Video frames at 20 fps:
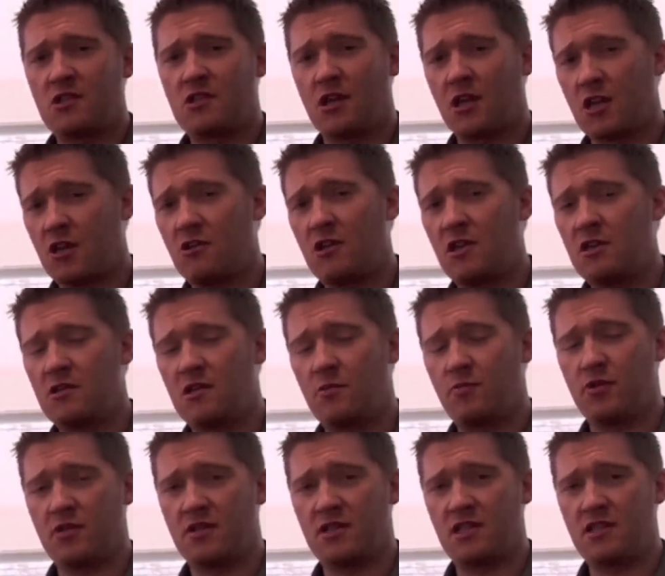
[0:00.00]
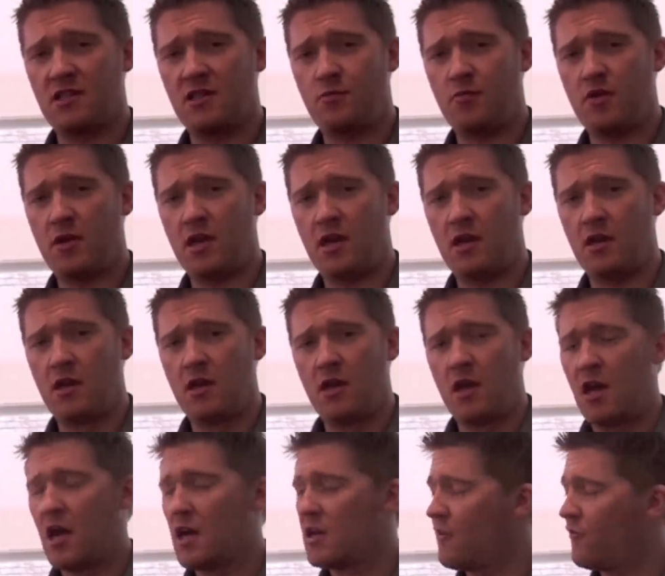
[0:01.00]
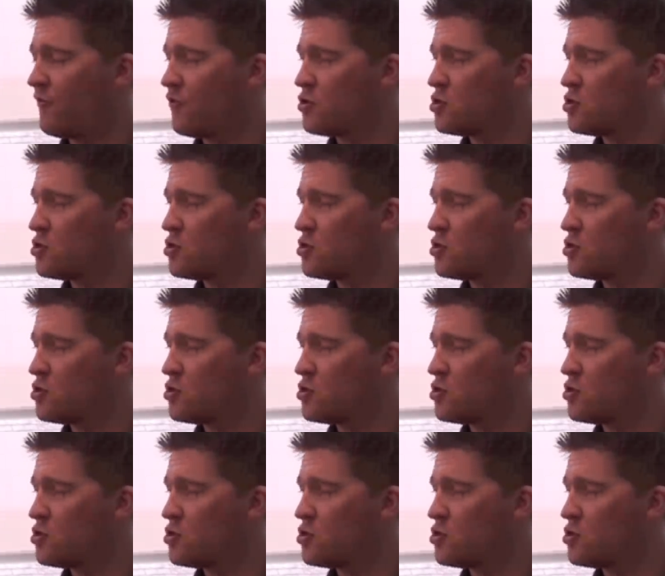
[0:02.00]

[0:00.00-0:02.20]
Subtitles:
has agreed to participate in a